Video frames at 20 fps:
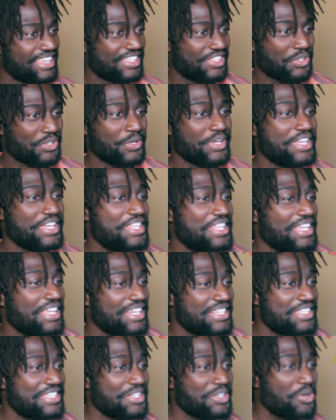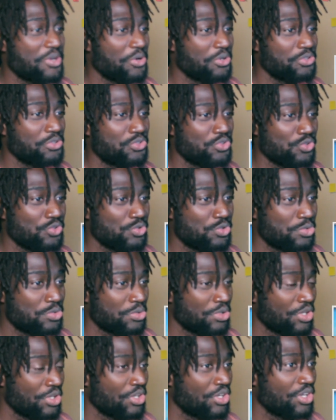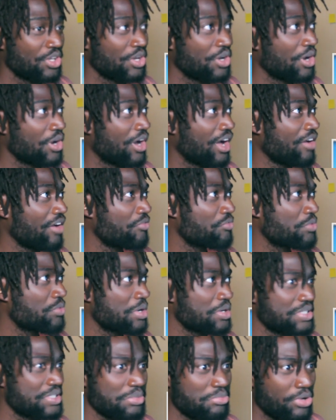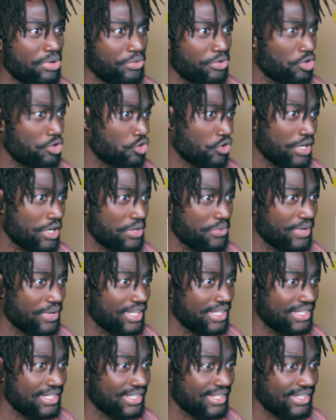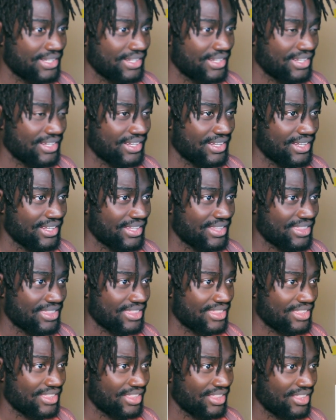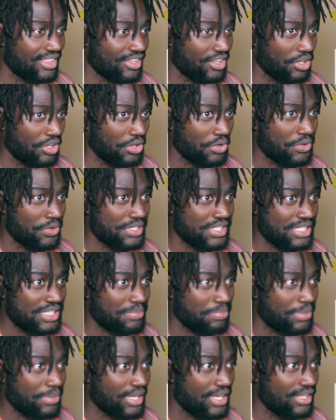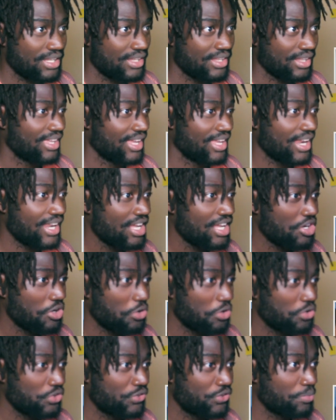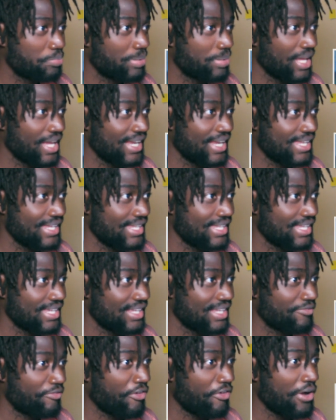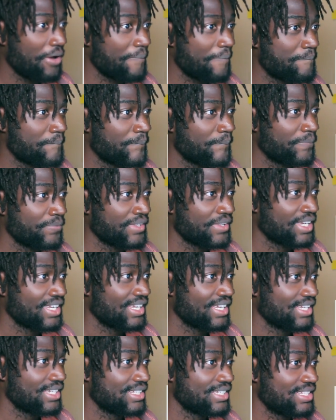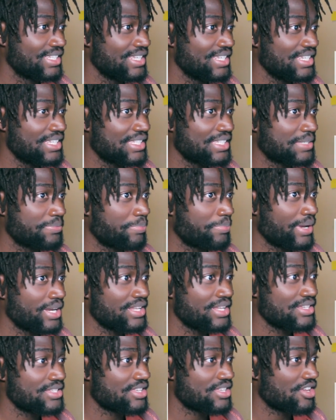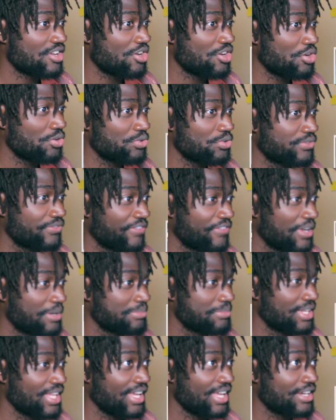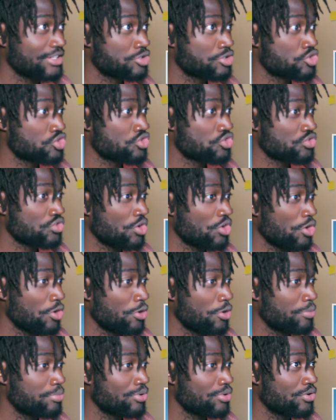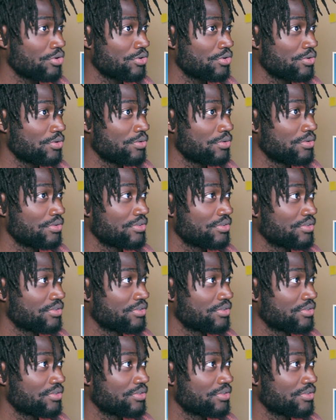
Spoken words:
So he didn't actually go to. Well, was it Morocco he went? Or was it Spain? He didn't go to play, did he? Fam. These Spanish girls, fam, they are trouble.